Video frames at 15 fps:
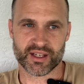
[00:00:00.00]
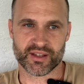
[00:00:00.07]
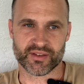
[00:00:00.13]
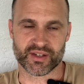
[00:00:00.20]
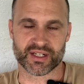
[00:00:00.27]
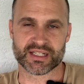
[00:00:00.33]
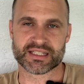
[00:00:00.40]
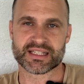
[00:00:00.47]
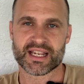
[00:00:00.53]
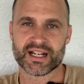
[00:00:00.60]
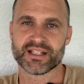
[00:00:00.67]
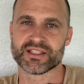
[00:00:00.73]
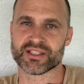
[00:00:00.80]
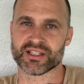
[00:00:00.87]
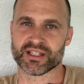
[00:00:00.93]
the
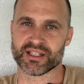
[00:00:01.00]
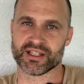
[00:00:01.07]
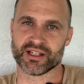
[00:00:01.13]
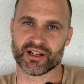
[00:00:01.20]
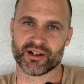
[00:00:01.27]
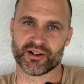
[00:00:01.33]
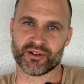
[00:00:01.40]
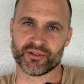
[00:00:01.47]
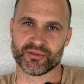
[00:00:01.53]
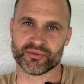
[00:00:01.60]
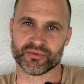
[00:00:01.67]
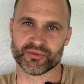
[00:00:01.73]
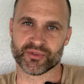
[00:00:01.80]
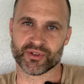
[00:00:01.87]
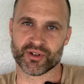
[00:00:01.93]
intensity of
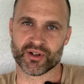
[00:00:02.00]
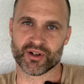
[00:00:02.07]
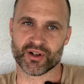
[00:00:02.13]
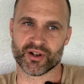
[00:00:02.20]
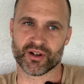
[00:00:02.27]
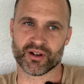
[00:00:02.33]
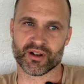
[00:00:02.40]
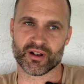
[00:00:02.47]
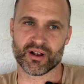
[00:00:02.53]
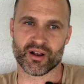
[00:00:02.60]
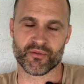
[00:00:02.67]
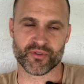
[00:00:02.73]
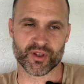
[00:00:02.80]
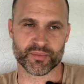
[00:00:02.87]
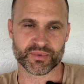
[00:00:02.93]

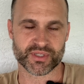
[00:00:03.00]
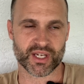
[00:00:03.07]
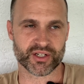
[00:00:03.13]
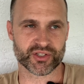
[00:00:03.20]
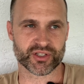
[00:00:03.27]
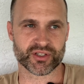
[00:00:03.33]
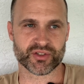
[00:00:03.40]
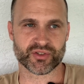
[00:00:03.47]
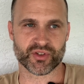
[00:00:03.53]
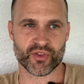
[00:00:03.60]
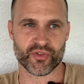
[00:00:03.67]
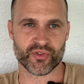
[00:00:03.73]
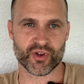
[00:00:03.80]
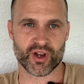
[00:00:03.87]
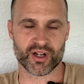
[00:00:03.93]
the obsessions, the
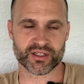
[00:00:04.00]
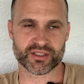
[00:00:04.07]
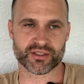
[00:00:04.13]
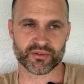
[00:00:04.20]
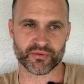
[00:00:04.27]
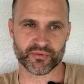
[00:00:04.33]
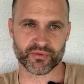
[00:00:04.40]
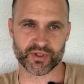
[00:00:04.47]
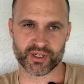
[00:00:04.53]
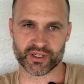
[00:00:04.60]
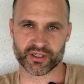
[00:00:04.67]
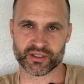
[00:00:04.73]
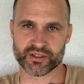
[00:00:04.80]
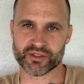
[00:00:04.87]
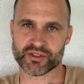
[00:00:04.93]
thoughts, the
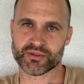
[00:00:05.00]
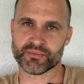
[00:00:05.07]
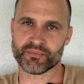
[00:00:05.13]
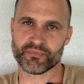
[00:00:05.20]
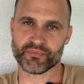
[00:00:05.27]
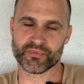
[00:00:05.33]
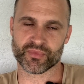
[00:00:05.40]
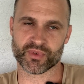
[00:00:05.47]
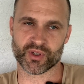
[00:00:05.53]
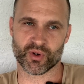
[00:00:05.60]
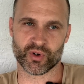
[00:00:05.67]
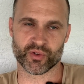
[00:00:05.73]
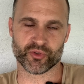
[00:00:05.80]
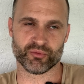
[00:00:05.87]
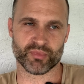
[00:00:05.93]
fears
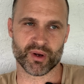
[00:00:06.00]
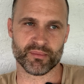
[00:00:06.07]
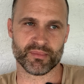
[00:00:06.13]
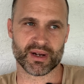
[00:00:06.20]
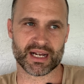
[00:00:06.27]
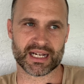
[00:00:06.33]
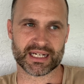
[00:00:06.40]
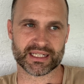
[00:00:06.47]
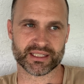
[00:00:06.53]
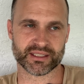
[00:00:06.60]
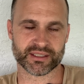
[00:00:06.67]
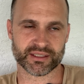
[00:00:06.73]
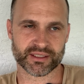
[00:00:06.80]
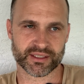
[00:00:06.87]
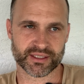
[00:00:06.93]
going through my mind
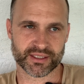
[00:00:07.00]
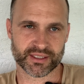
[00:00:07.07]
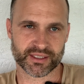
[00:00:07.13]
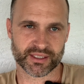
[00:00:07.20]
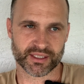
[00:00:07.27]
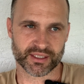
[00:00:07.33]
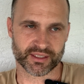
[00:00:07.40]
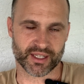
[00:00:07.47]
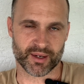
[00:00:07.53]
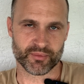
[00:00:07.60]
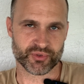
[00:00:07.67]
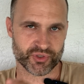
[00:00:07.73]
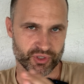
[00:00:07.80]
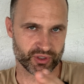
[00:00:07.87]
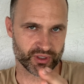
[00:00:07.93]
that I'm
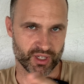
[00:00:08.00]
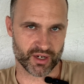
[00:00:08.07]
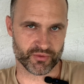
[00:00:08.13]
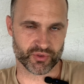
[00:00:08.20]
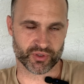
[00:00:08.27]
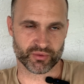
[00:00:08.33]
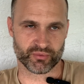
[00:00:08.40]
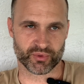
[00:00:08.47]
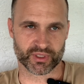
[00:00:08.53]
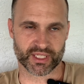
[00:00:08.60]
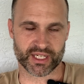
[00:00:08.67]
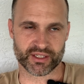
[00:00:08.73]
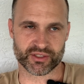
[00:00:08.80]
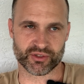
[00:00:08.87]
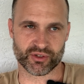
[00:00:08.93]
sure a lot of you can
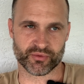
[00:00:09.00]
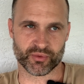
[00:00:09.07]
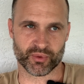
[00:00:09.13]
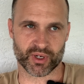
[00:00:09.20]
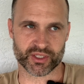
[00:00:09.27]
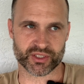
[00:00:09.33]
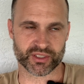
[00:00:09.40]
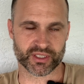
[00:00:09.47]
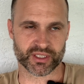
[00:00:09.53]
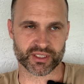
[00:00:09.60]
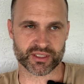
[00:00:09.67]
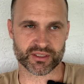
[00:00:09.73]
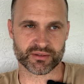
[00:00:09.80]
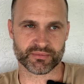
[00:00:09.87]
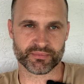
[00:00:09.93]
relate to if you're watching
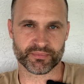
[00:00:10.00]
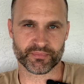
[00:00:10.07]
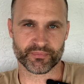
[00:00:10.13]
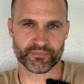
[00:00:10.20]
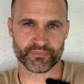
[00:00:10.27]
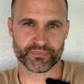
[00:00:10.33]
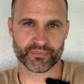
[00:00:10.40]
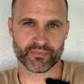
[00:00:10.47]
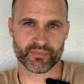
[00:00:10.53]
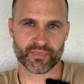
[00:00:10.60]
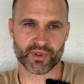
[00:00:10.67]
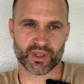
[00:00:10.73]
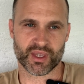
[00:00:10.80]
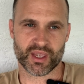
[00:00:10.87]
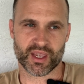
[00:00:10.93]
this.
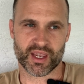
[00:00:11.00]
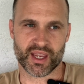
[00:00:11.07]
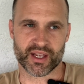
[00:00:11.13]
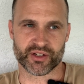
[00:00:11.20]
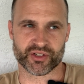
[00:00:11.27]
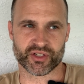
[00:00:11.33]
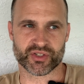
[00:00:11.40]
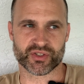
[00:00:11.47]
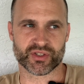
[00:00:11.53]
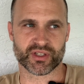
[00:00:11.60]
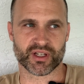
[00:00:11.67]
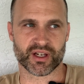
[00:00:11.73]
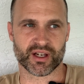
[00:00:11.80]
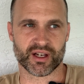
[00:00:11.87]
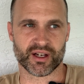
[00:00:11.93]
And just
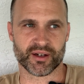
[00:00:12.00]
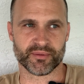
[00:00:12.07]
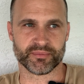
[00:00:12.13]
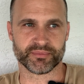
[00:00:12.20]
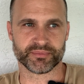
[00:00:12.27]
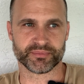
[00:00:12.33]
the